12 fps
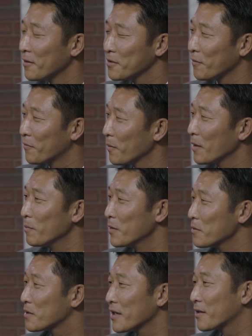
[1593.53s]
also from the
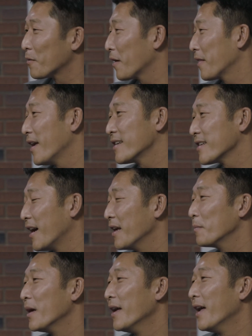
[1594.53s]
music during that time.